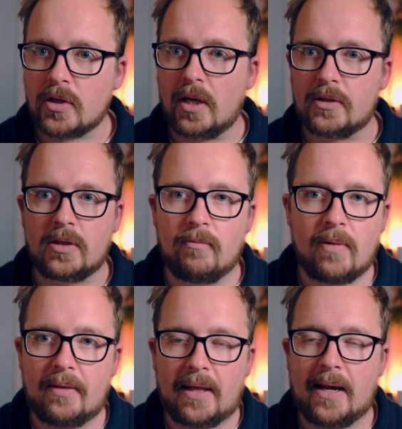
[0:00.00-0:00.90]
yeah, to
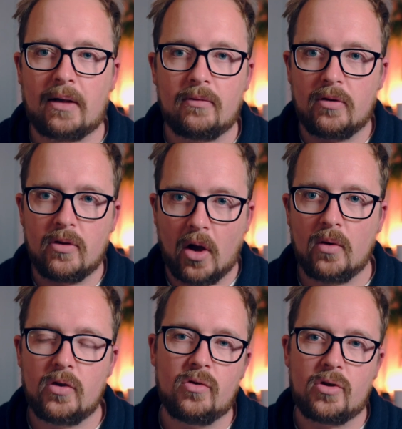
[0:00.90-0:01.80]
round that out, no,
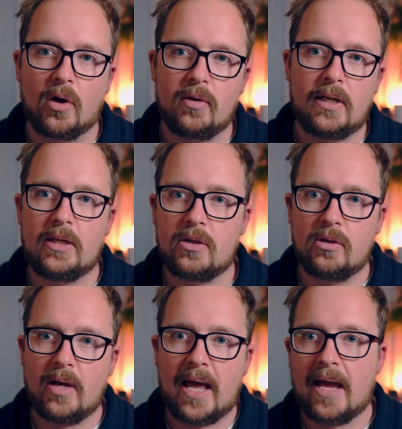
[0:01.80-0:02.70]
you don't need
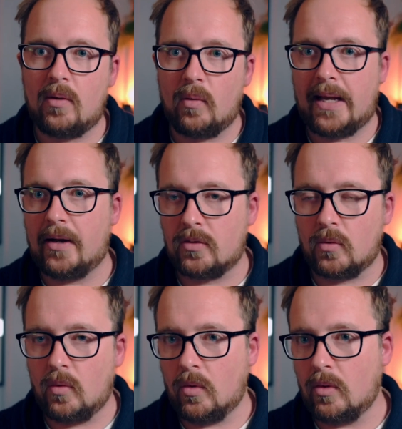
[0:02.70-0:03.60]
to add, edit,
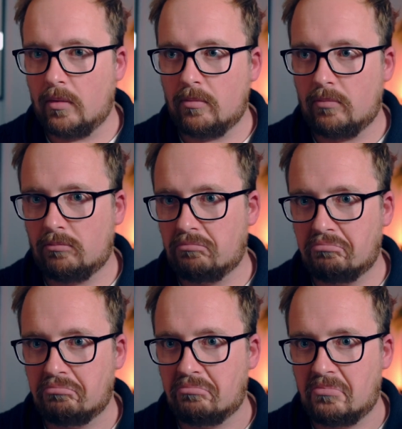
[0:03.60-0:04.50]
or
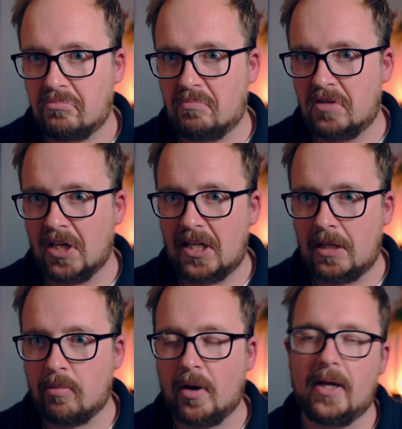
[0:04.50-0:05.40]

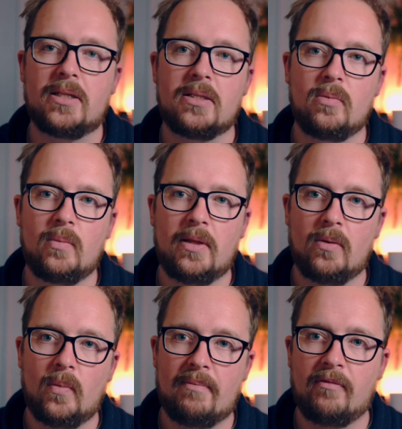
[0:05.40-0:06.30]
delete products
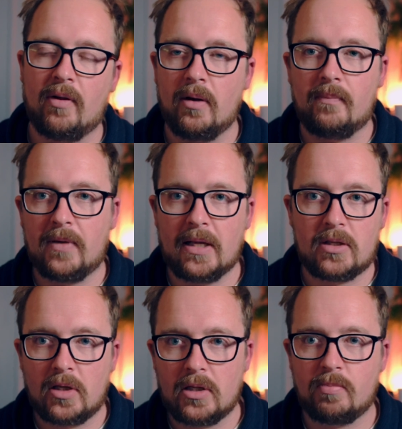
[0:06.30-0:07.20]
within Webflow.
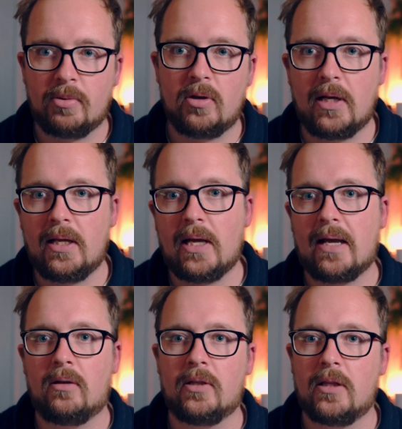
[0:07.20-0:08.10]
It is purely
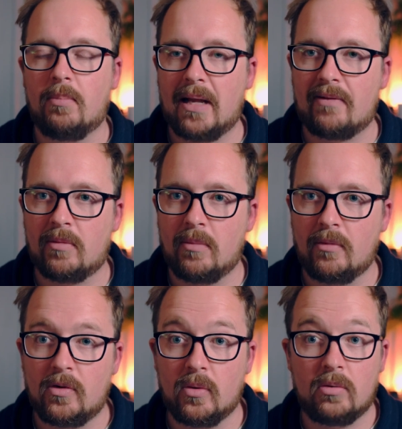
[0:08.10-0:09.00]
handled on the platform
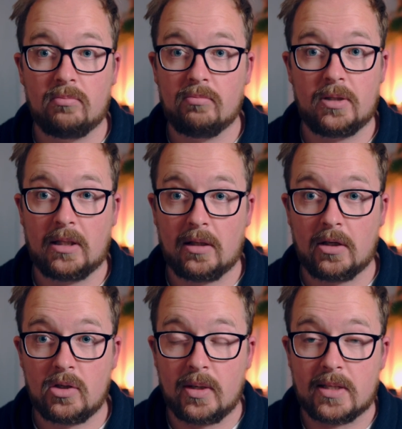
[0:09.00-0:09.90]
of your particular
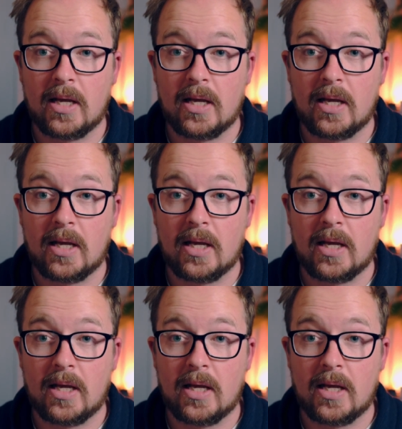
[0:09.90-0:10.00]
choice.